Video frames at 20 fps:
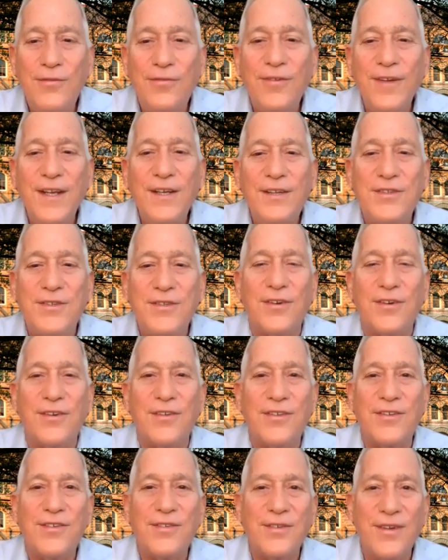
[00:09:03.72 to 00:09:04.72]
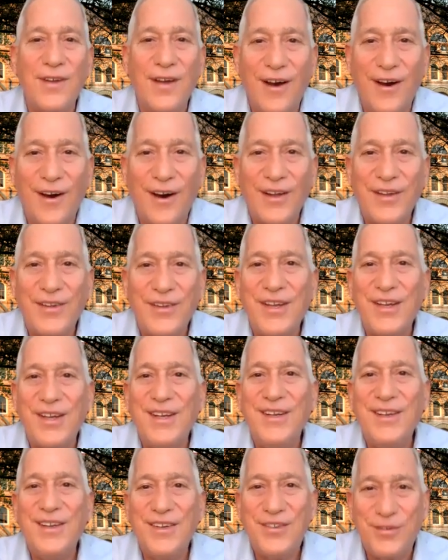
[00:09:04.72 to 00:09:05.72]
features on
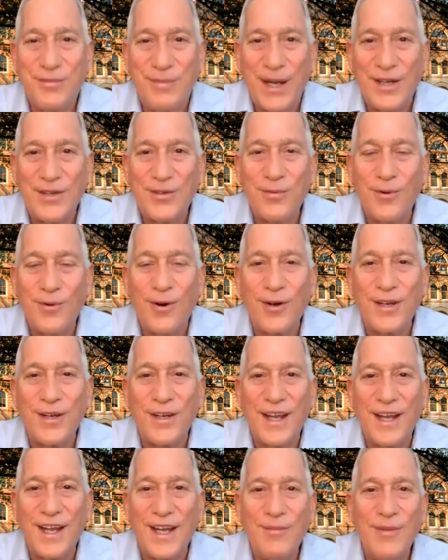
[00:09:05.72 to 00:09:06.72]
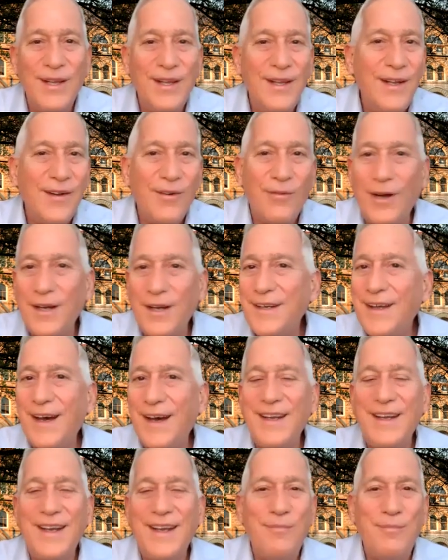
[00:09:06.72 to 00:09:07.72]
the space war game. One
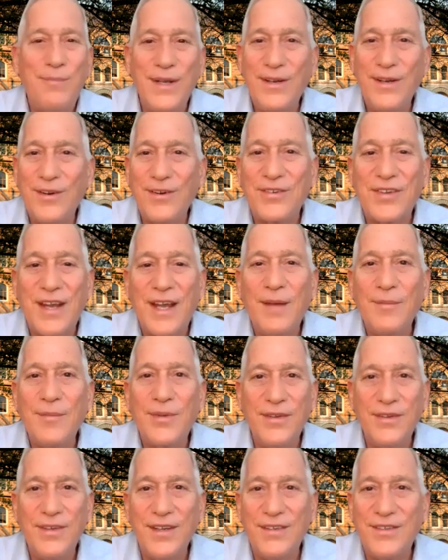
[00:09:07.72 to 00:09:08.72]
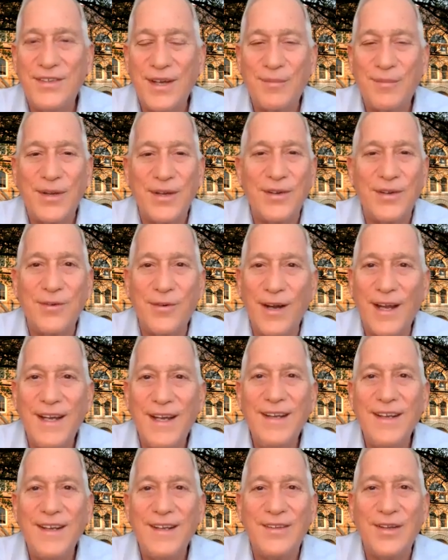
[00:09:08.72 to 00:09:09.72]
guy named Peter Sampson did something
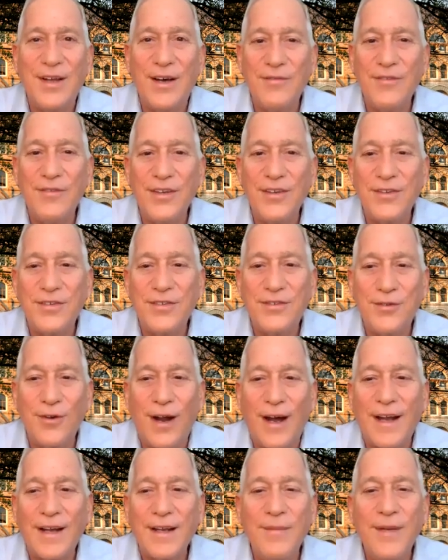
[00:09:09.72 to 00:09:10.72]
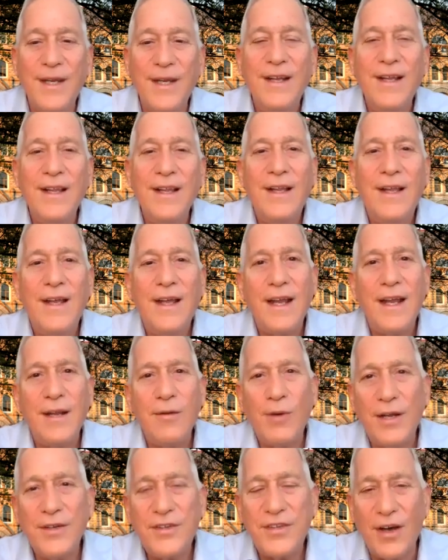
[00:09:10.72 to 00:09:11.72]
great. He loved astronomy and he
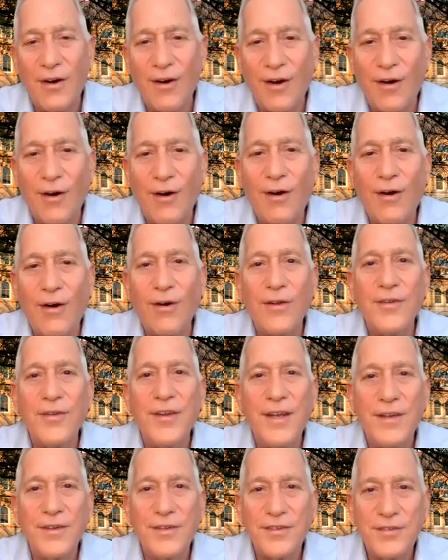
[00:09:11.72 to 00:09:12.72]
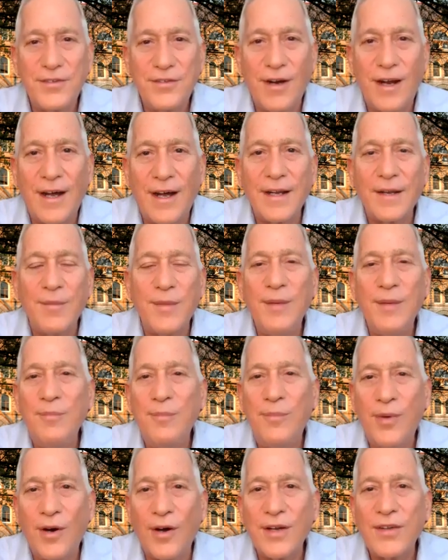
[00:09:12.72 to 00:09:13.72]
went to all the astronomy
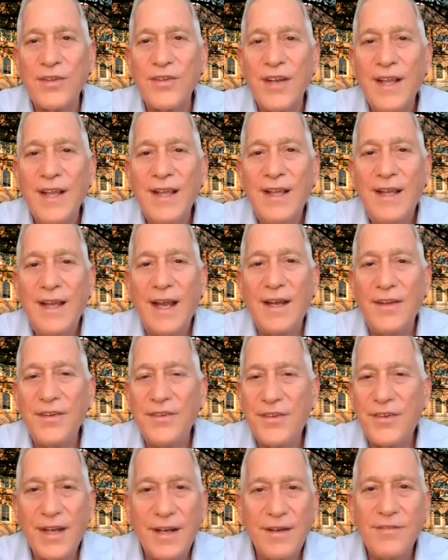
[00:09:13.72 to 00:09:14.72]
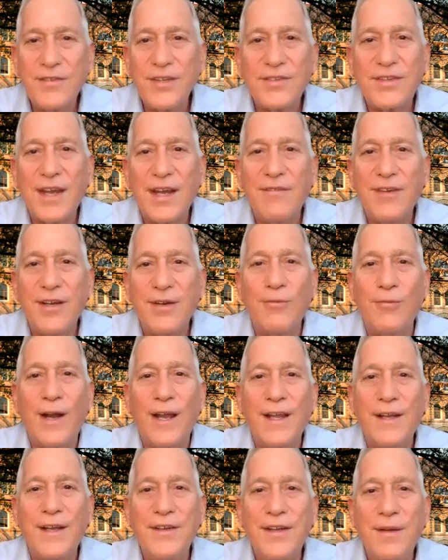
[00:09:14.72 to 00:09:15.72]
books. And instead of just having
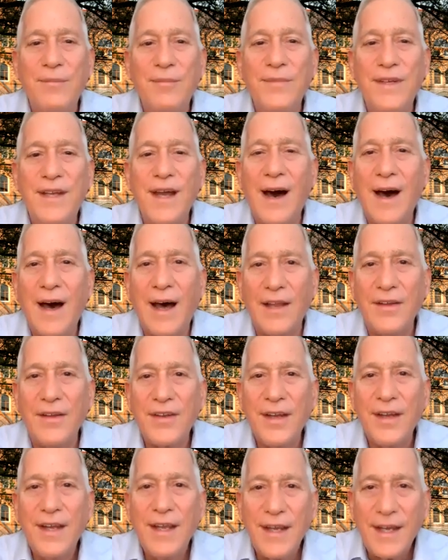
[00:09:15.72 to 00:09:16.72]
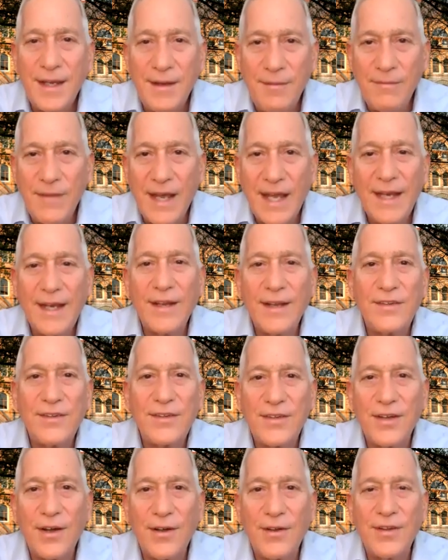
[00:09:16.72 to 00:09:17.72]
random dots, he made it
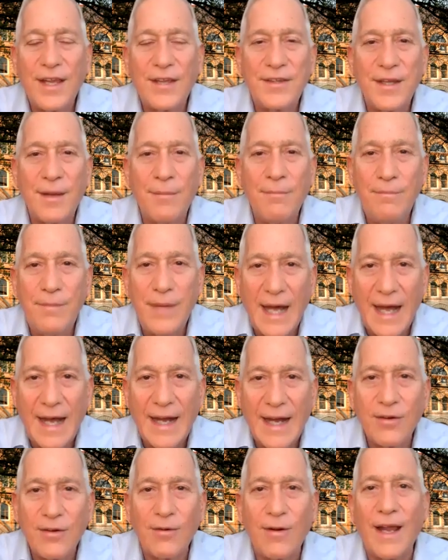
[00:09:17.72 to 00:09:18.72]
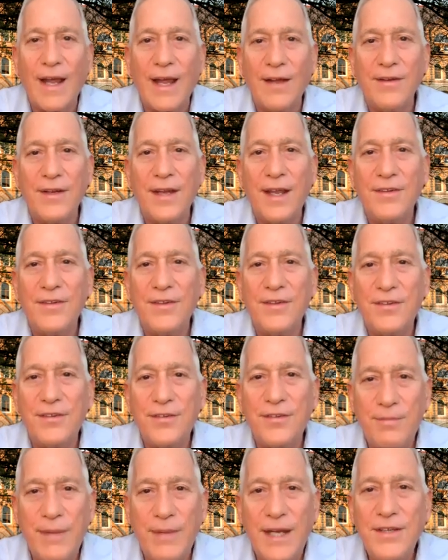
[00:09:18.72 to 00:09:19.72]
so that the background, as the
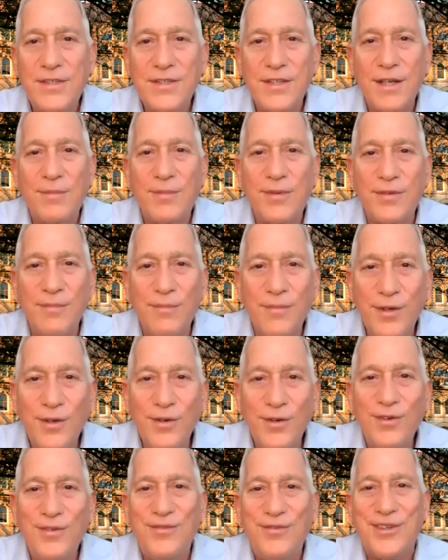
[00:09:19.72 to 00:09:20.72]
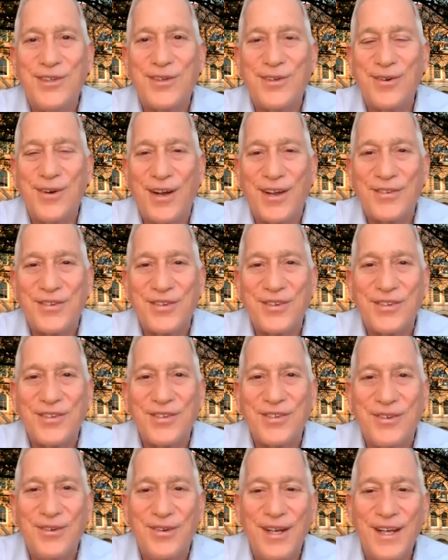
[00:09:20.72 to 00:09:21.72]
spaceships moved across the
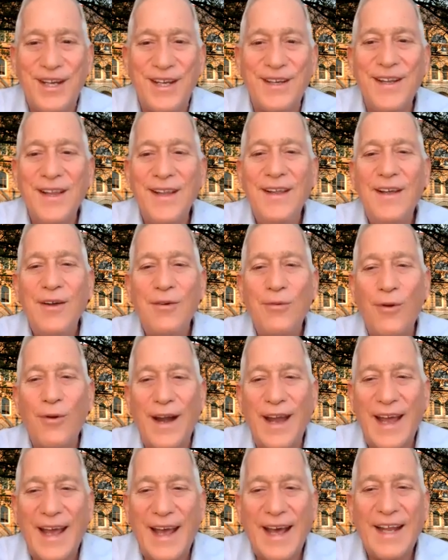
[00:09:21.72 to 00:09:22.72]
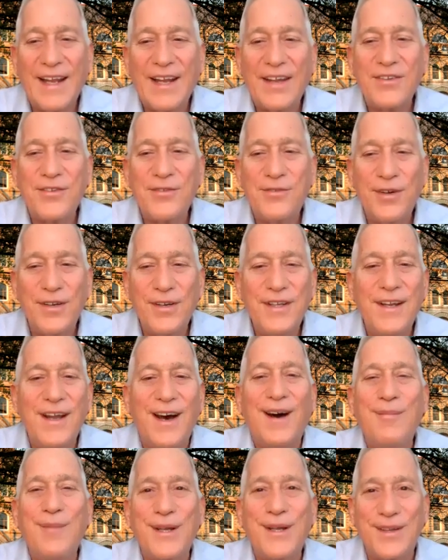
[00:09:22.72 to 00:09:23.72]
screen, were
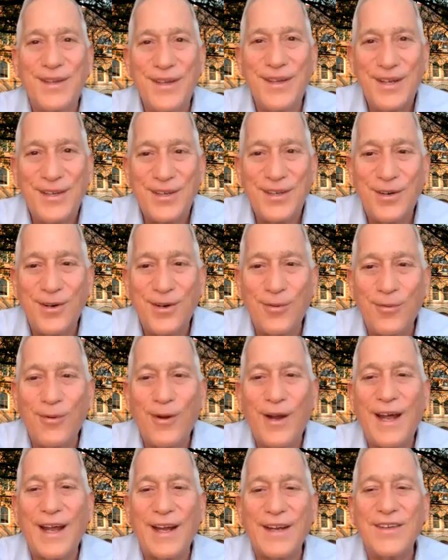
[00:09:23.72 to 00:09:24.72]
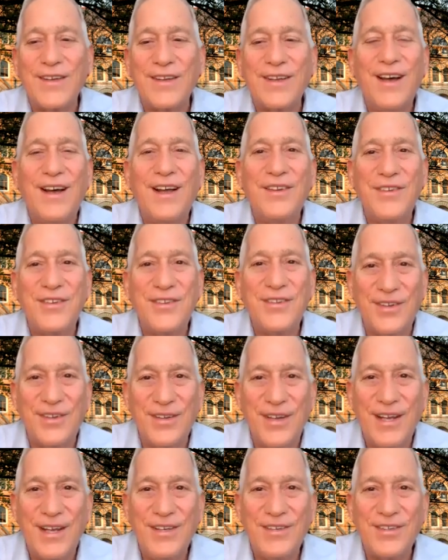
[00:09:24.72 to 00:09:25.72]
astronomically correct
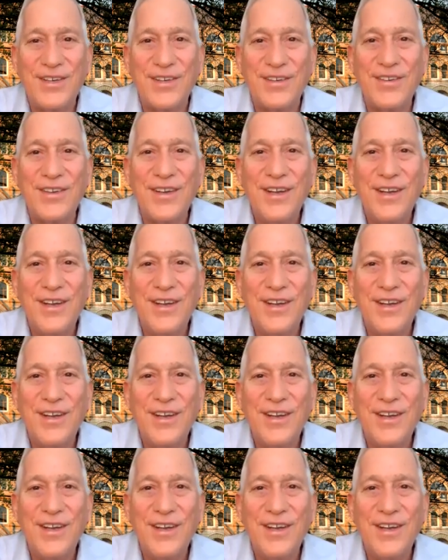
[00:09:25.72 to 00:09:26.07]
constellations